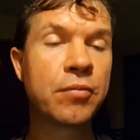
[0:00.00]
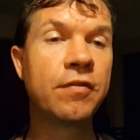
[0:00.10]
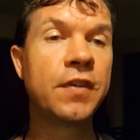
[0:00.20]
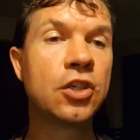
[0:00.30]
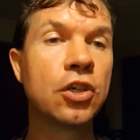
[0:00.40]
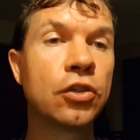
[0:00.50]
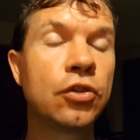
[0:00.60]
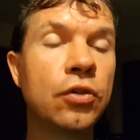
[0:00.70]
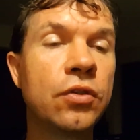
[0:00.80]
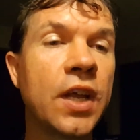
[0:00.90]
provisional
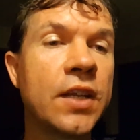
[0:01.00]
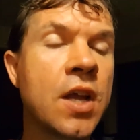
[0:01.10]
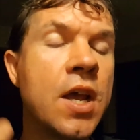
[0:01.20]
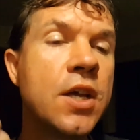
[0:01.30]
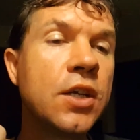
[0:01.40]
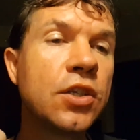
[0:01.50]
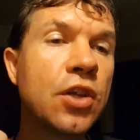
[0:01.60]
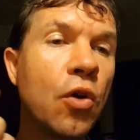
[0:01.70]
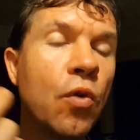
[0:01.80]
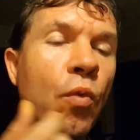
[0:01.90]
truth sense.
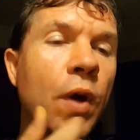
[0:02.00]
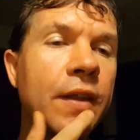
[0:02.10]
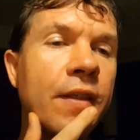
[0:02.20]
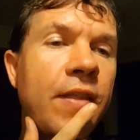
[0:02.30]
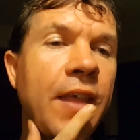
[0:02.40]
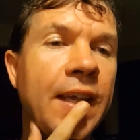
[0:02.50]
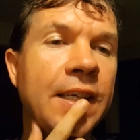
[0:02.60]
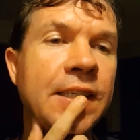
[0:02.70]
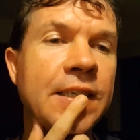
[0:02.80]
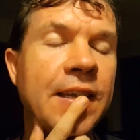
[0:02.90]
So one of the
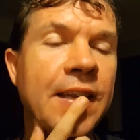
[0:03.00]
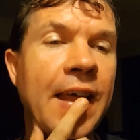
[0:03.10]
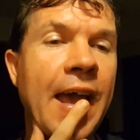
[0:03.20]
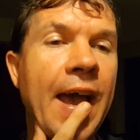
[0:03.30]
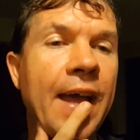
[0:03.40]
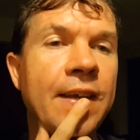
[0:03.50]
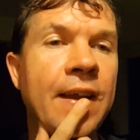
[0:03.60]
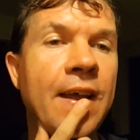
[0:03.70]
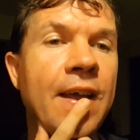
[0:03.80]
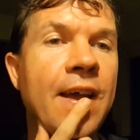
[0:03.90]
things that
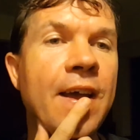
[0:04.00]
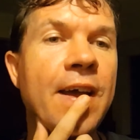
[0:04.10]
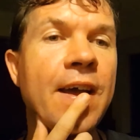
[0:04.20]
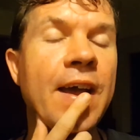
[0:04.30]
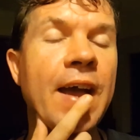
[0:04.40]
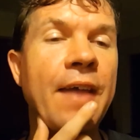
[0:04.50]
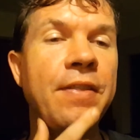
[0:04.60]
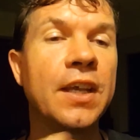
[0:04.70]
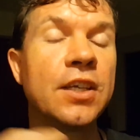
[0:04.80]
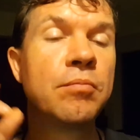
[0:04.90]
I
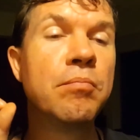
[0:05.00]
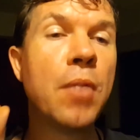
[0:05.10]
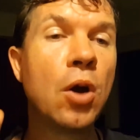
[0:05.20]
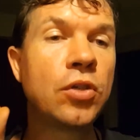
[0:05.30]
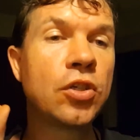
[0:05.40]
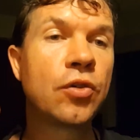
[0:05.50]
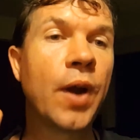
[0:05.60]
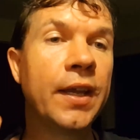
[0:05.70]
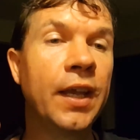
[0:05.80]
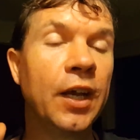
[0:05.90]
think is most
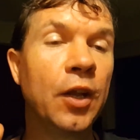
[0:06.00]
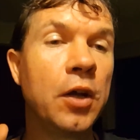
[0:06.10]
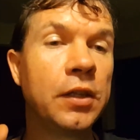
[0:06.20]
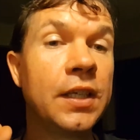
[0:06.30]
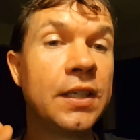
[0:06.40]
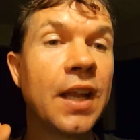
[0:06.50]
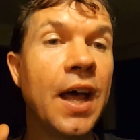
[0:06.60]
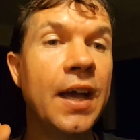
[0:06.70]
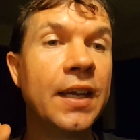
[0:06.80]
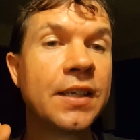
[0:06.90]
striking along these
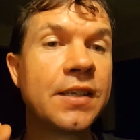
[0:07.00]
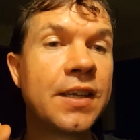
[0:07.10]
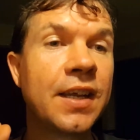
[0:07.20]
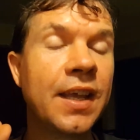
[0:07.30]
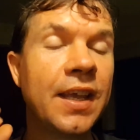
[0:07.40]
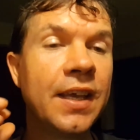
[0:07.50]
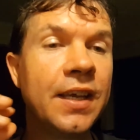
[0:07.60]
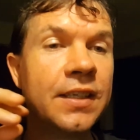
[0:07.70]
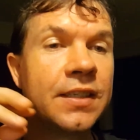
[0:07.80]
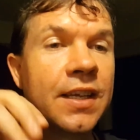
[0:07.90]
lines
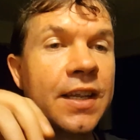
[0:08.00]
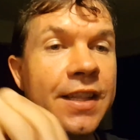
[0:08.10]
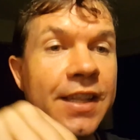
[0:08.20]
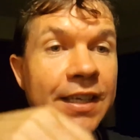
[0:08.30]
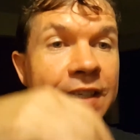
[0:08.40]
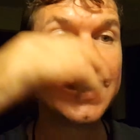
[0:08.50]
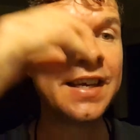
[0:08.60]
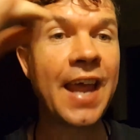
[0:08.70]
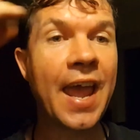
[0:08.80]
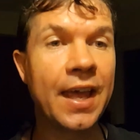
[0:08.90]
is this
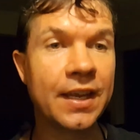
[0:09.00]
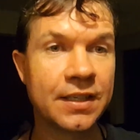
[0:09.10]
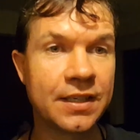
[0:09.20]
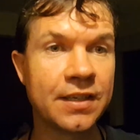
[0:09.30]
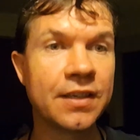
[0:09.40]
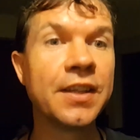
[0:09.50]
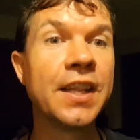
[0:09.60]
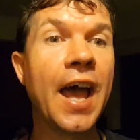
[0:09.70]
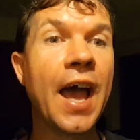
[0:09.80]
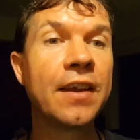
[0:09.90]
dance
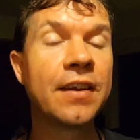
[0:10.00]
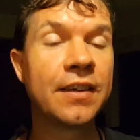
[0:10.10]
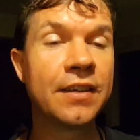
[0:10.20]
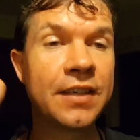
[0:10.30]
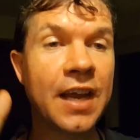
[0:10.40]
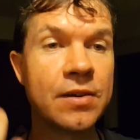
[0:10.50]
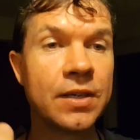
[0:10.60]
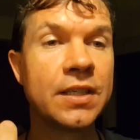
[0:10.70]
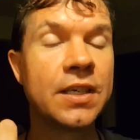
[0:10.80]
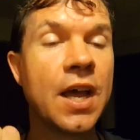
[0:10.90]
that
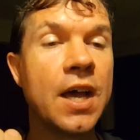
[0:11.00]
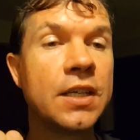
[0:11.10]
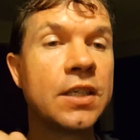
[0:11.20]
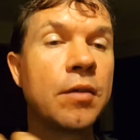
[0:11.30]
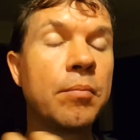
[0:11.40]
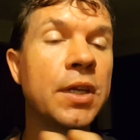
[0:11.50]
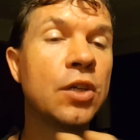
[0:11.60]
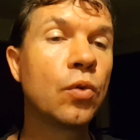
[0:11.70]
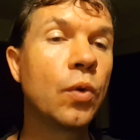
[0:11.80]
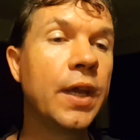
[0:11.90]
Terrence does
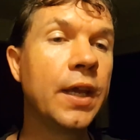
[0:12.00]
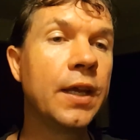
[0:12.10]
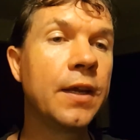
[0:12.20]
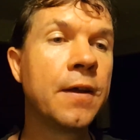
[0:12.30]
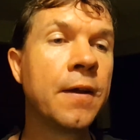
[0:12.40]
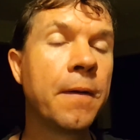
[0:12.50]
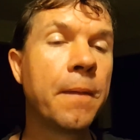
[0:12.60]
between